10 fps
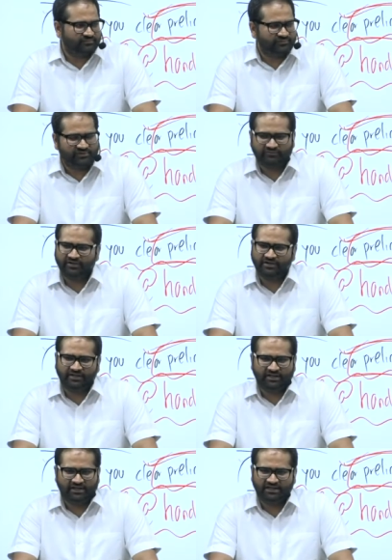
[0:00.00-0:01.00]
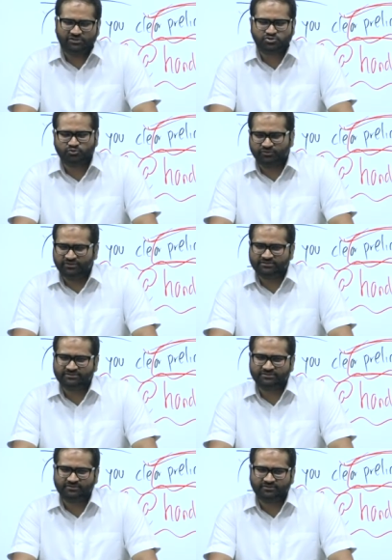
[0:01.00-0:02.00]
70, 80
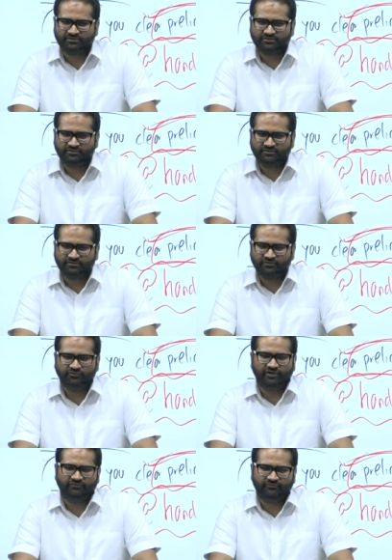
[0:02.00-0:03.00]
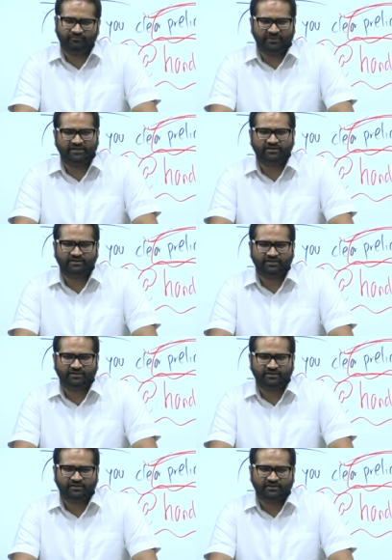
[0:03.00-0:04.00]
students who have been
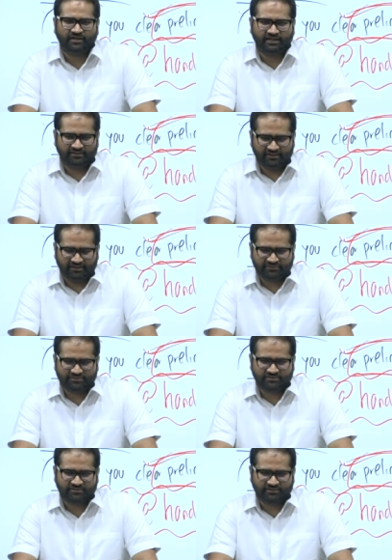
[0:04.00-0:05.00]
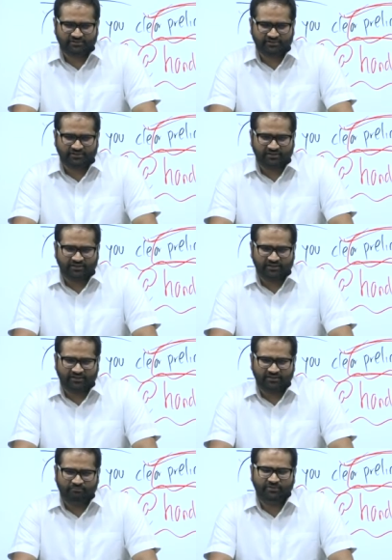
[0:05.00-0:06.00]
in the list
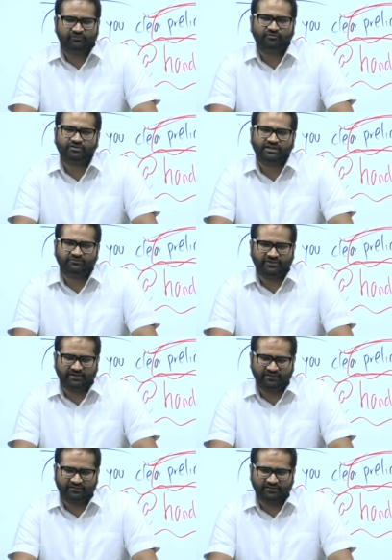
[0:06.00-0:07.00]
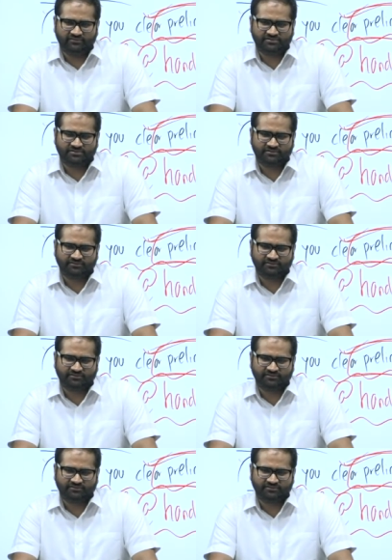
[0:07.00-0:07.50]
before they were in the list.